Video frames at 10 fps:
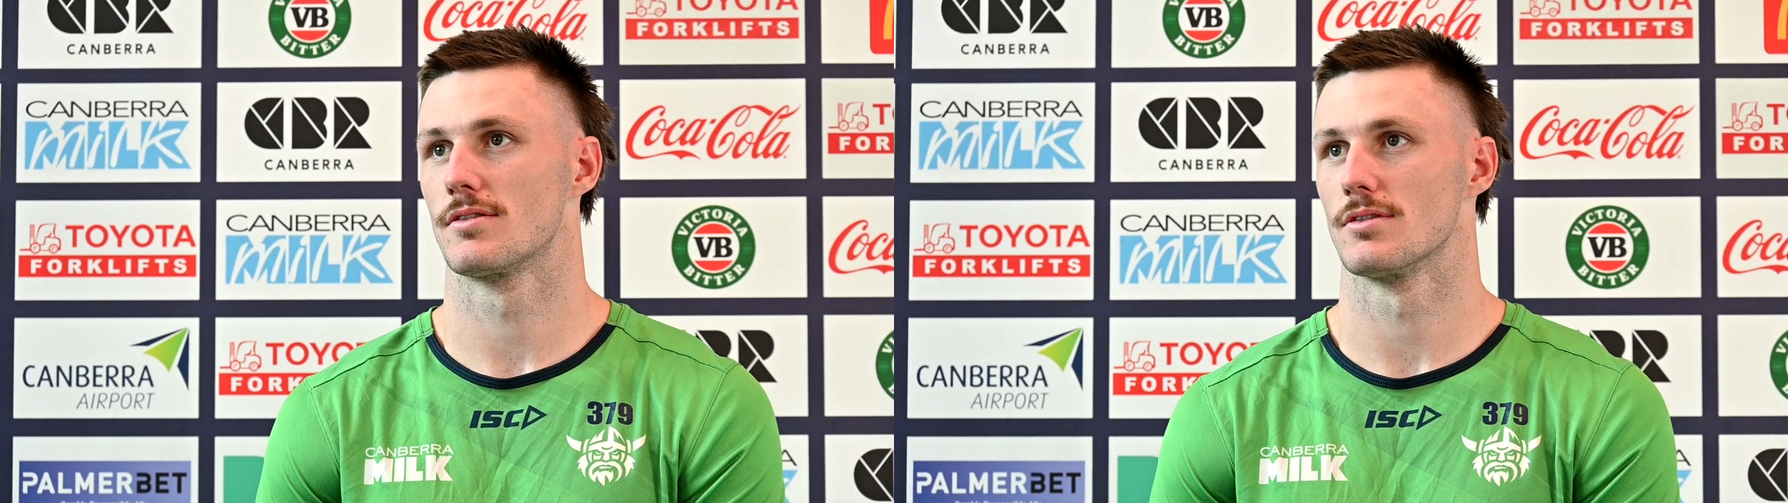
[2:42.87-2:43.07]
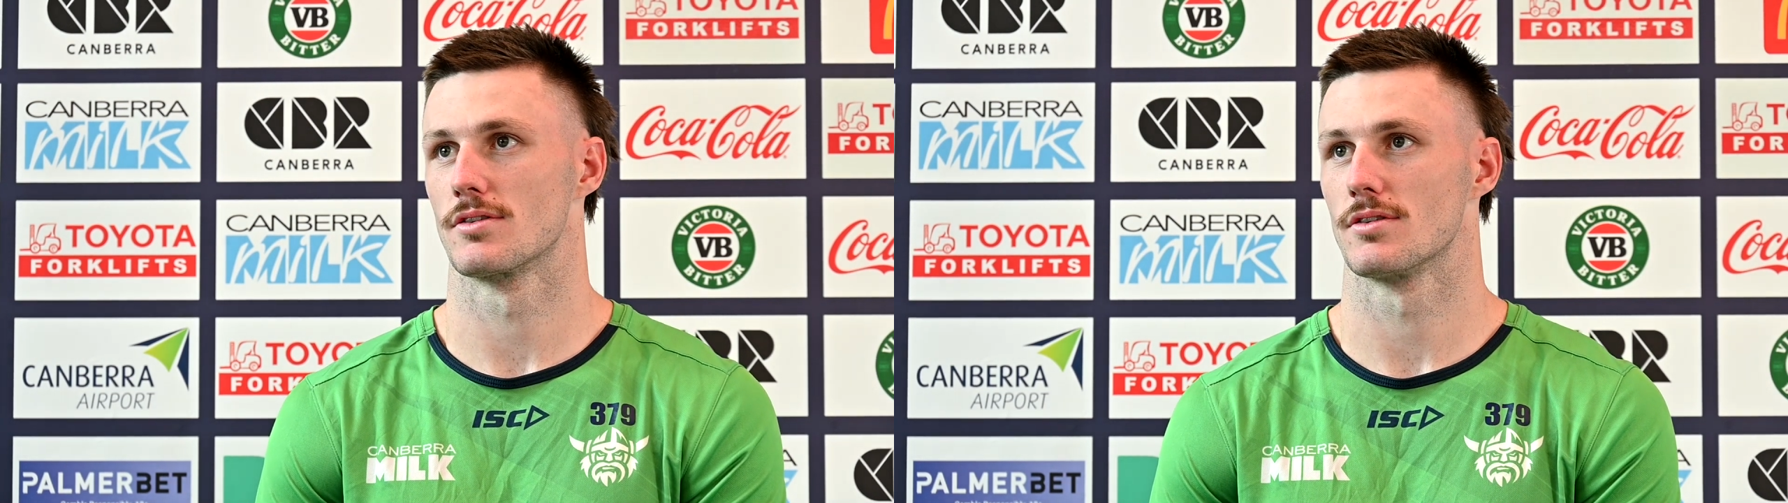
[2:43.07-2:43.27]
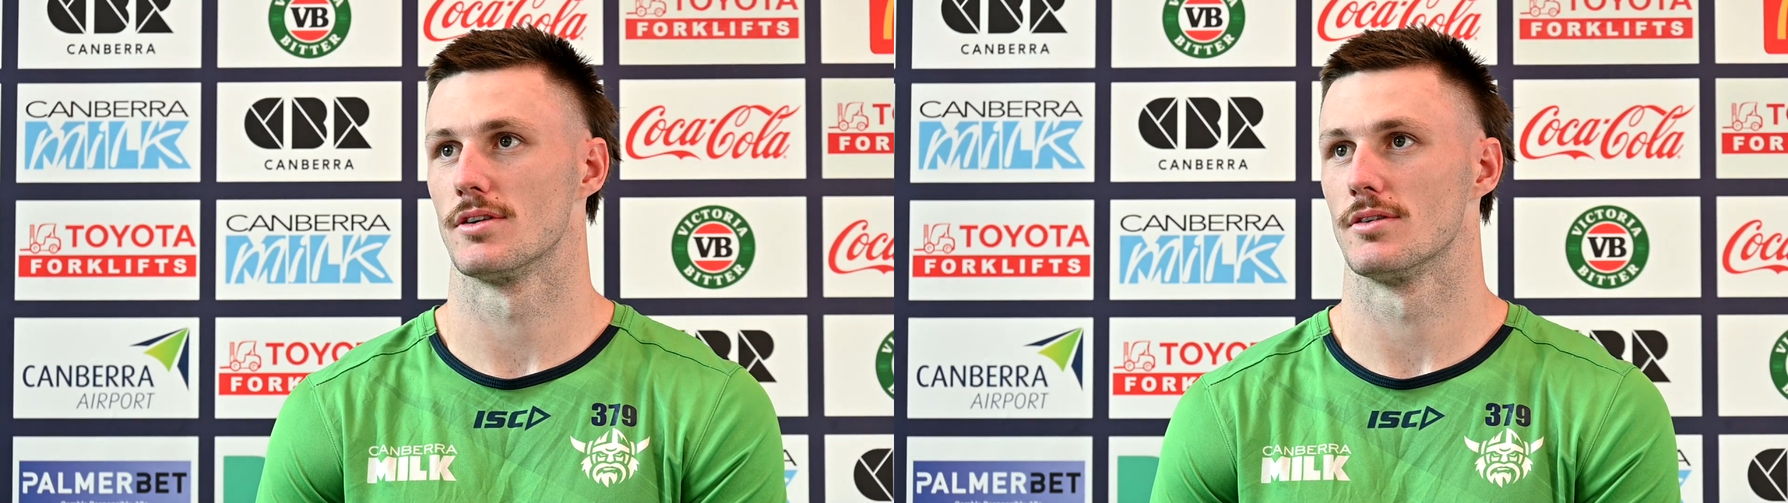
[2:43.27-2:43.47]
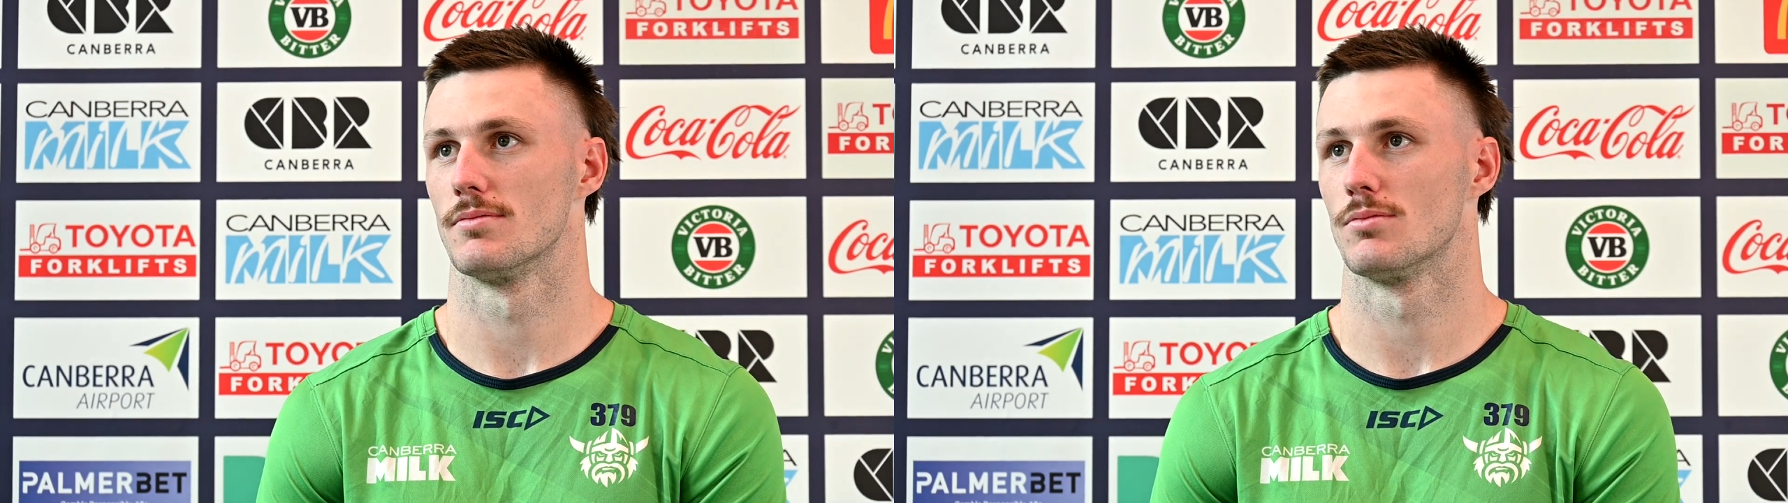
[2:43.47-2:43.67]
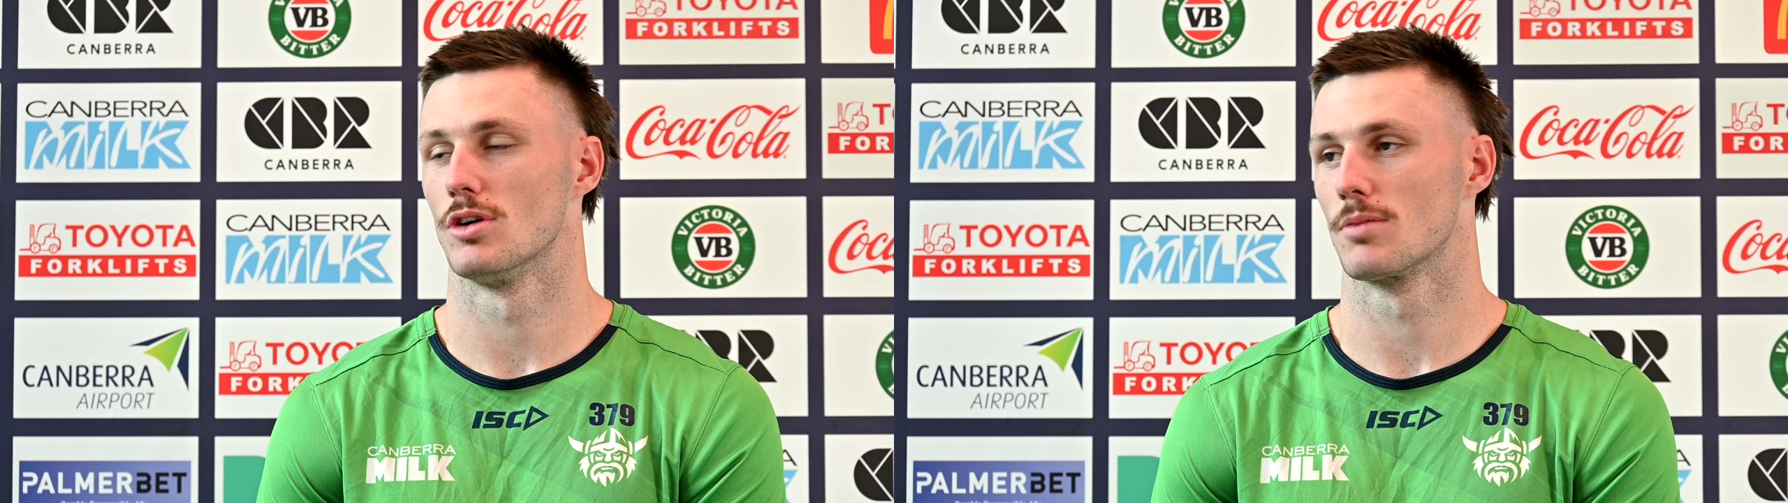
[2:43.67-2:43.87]
sort of trying to
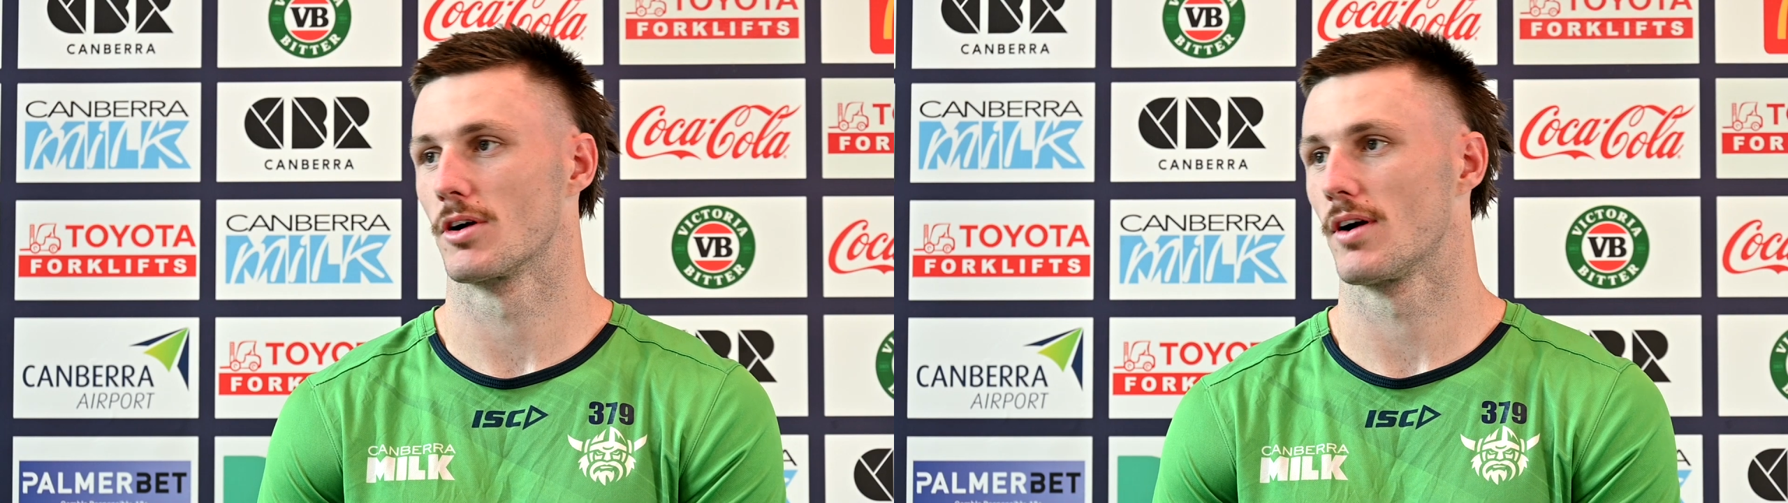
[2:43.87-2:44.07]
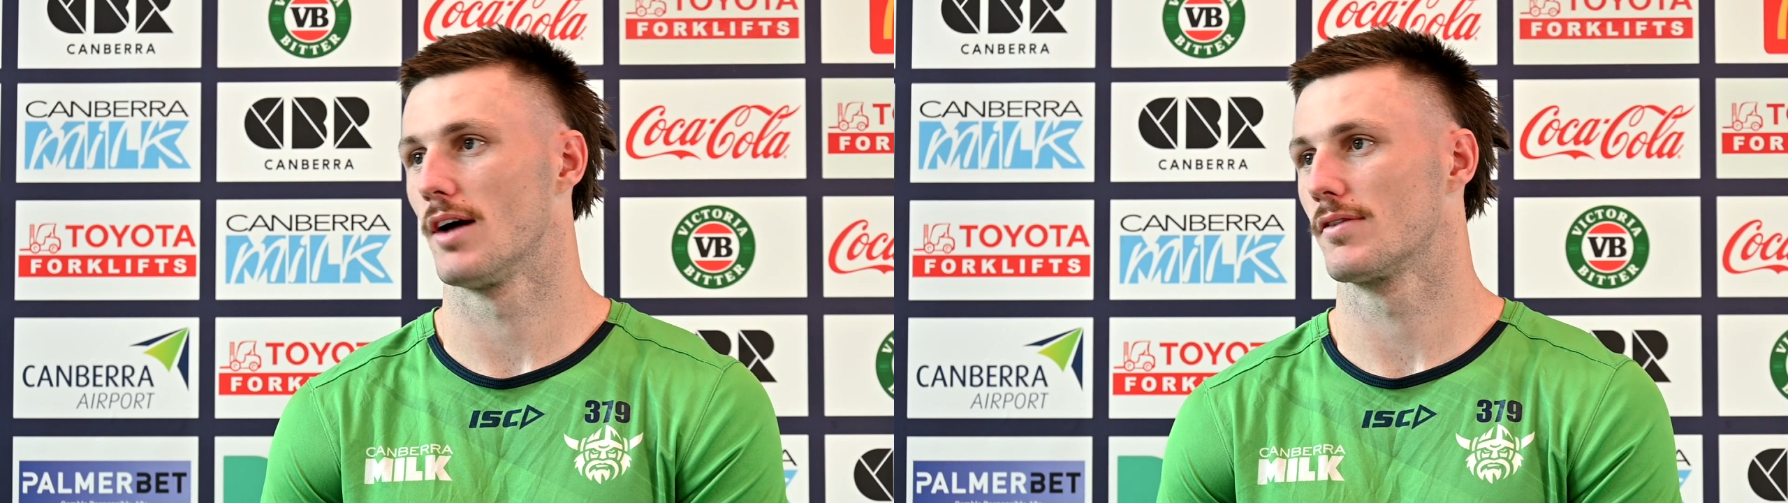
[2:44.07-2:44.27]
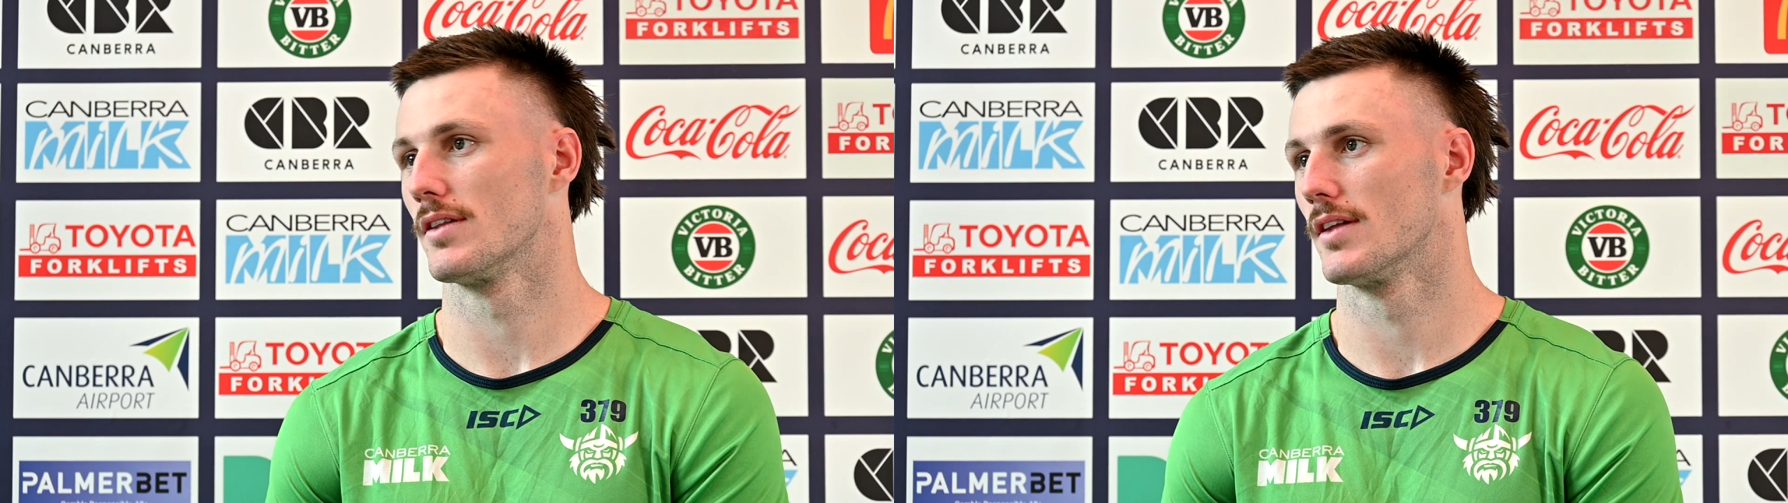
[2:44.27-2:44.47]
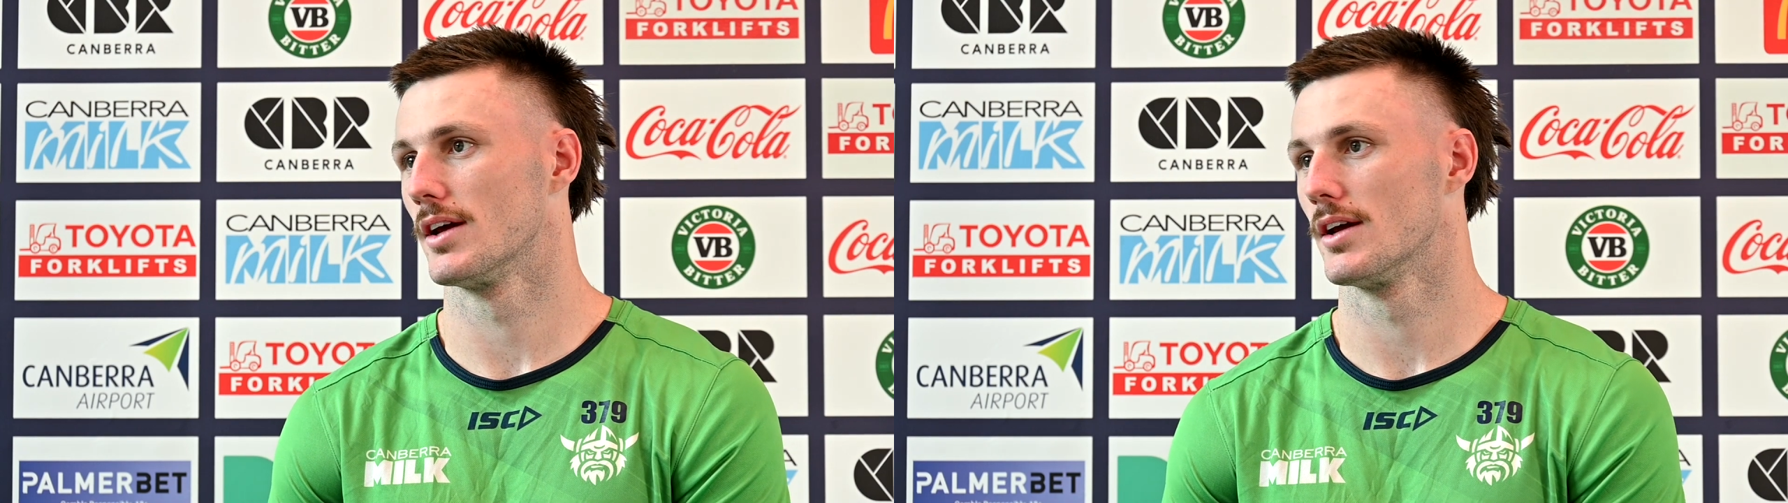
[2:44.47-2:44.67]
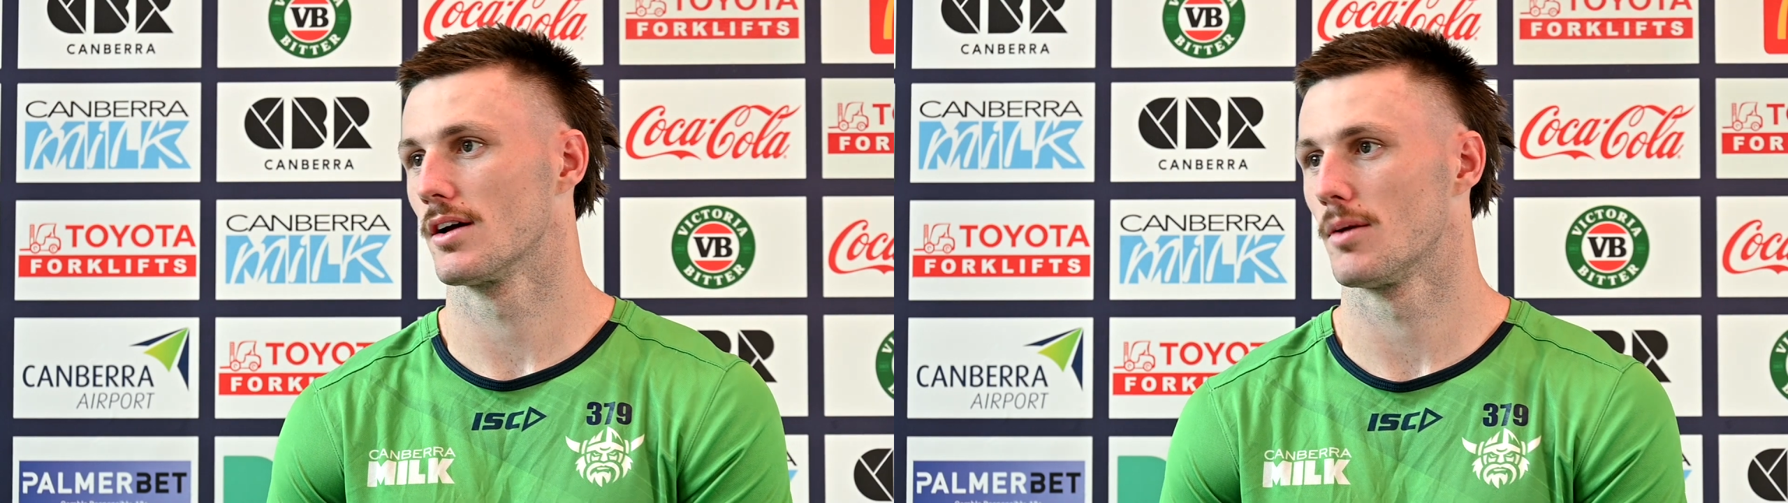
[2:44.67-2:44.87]
work my craft in there.